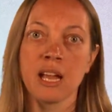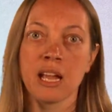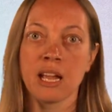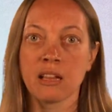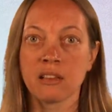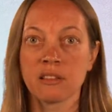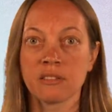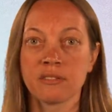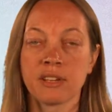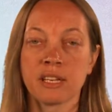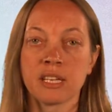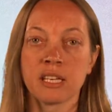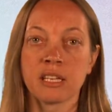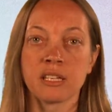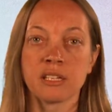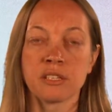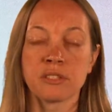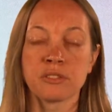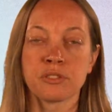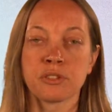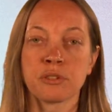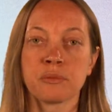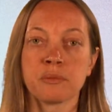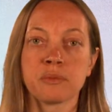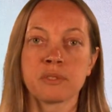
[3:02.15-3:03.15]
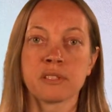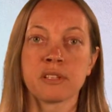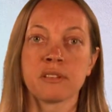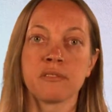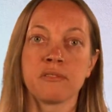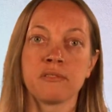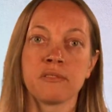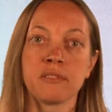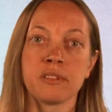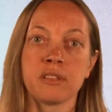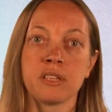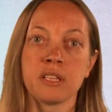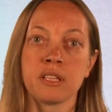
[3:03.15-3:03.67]
elevated in terms
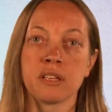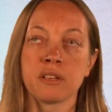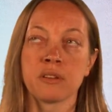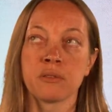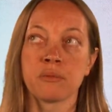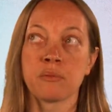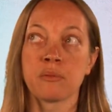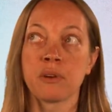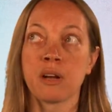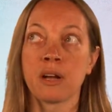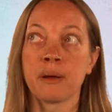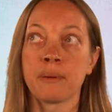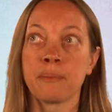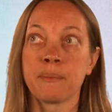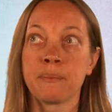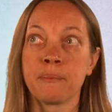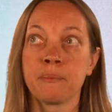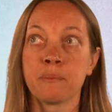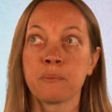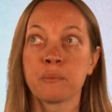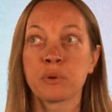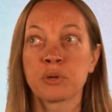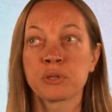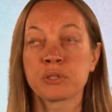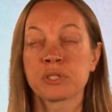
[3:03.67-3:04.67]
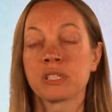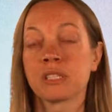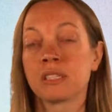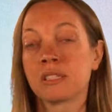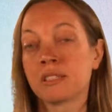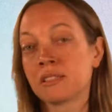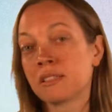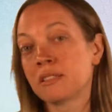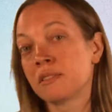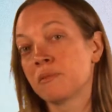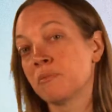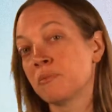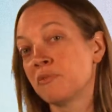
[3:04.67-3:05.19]
of the um,
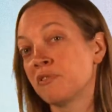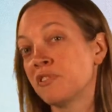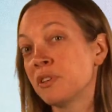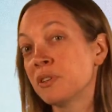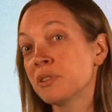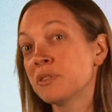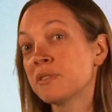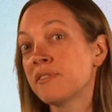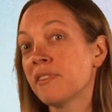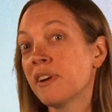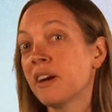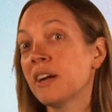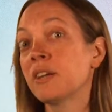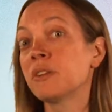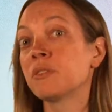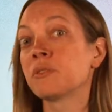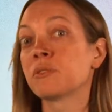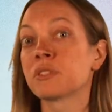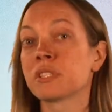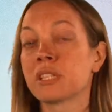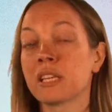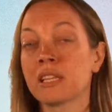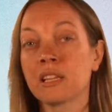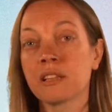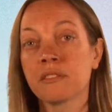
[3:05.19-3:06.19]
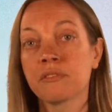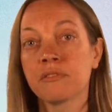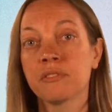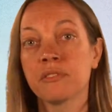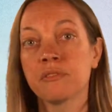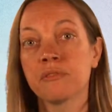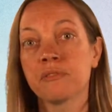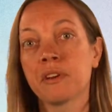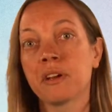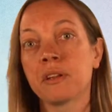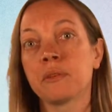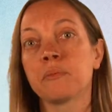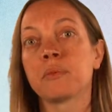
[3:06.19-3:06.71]
person feels fine or say they feel
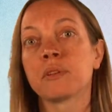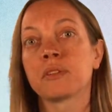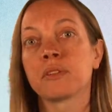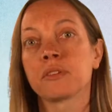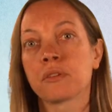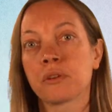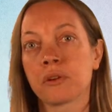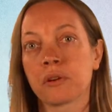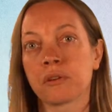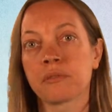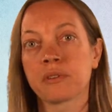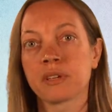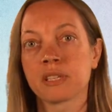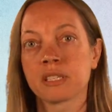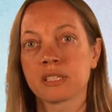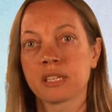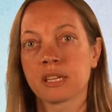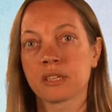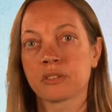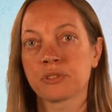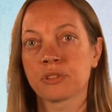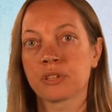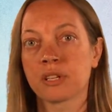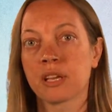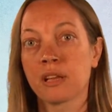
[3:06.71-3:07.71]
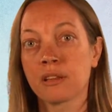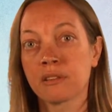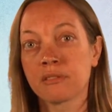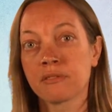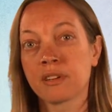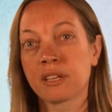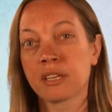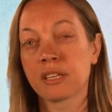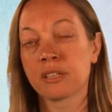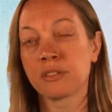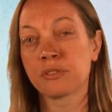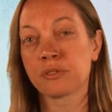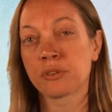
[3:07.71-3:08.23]
fine, but their heart rate is actually
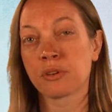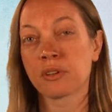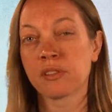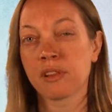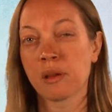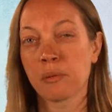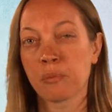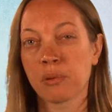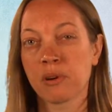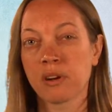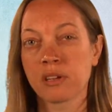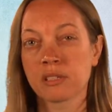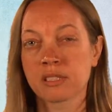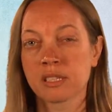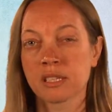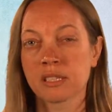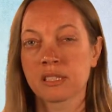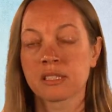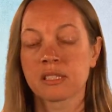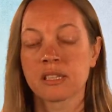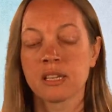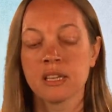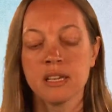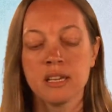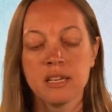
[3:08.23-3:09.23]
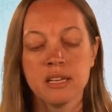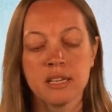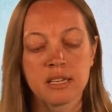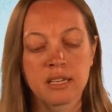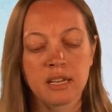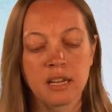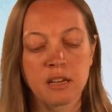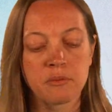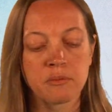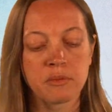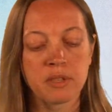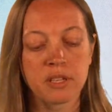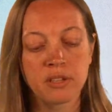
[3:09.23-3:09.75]
elevated during that process,
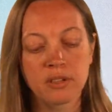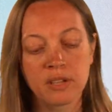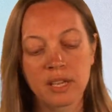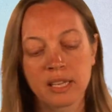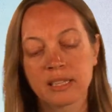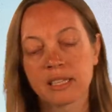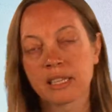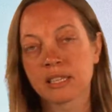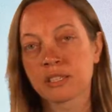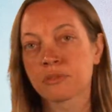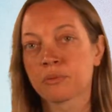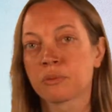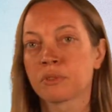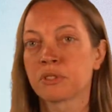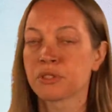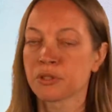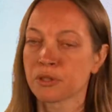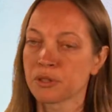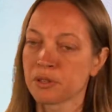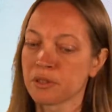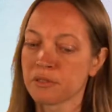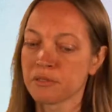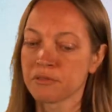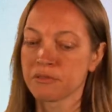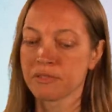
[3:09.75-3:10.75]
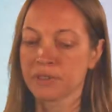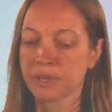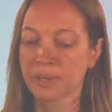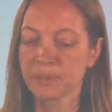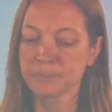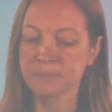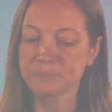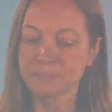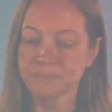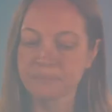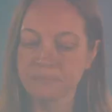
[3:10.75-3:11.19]
um, that you get less return of fear.